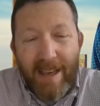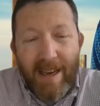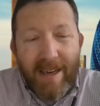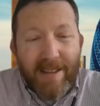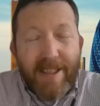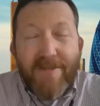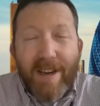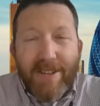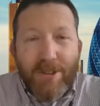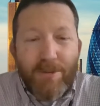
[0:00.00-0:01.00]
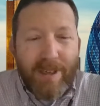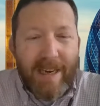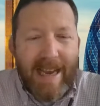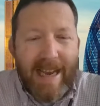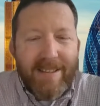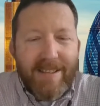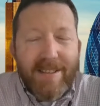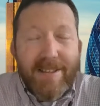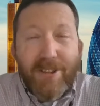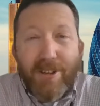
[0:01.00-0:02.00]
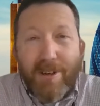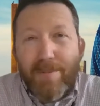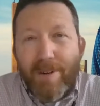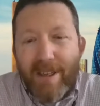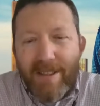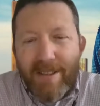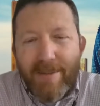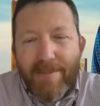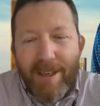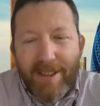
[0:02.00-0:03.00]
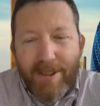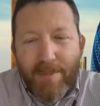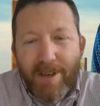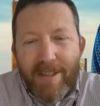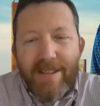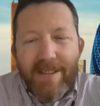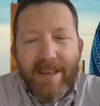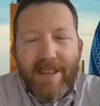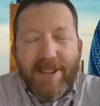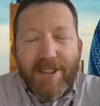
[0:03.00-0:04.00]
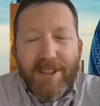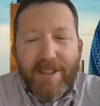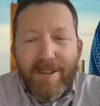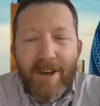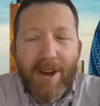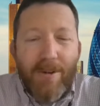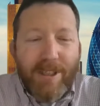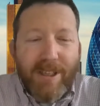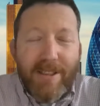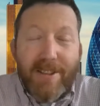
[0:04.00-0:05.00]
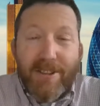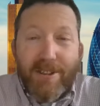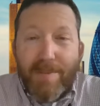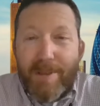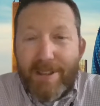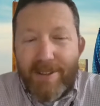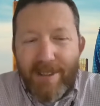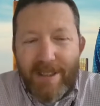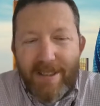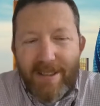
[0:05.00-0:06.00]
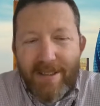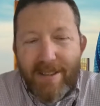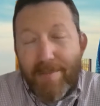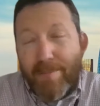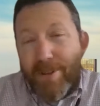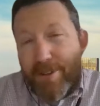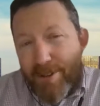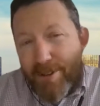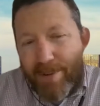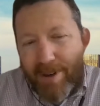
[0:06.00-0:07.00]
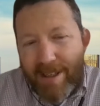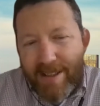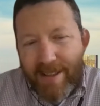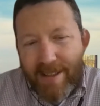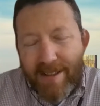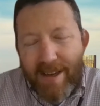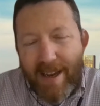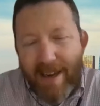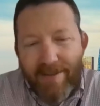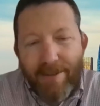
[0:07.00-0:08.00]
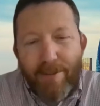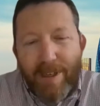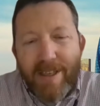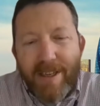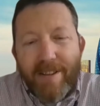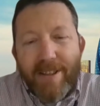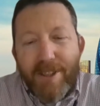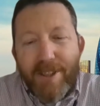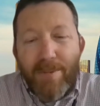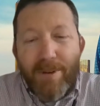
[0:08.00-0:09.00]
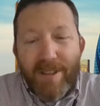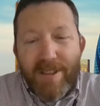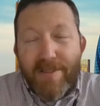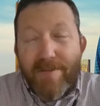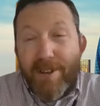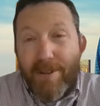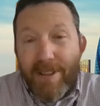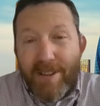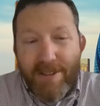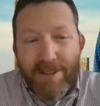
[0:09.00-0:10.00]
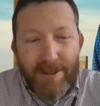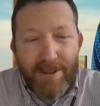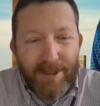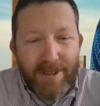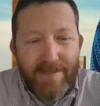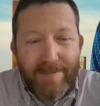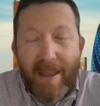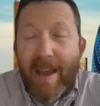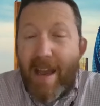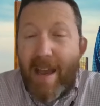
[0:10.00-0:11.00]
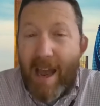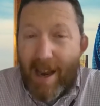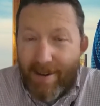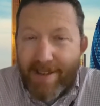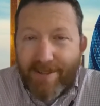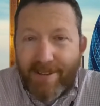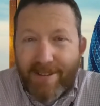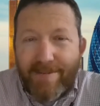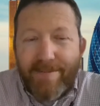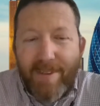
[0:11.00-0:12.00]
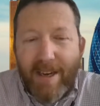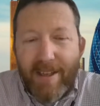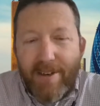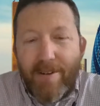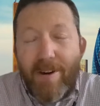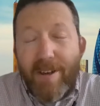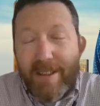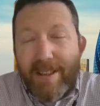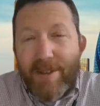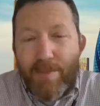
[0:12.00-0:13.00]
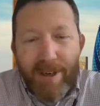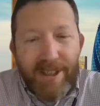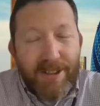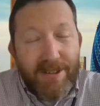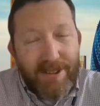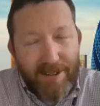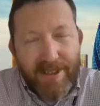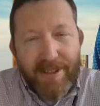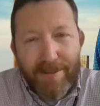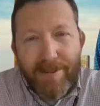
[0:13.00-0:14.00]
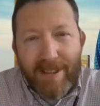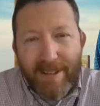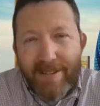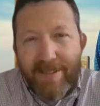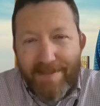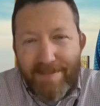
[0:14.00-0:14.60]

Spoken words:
Now, these factors were catalysts in the sharp rise in commodities prices last year, which led to sharp increases in producer prices and even retail energy prices for U.S. consumers. However, a year on, and these pressures are still with us.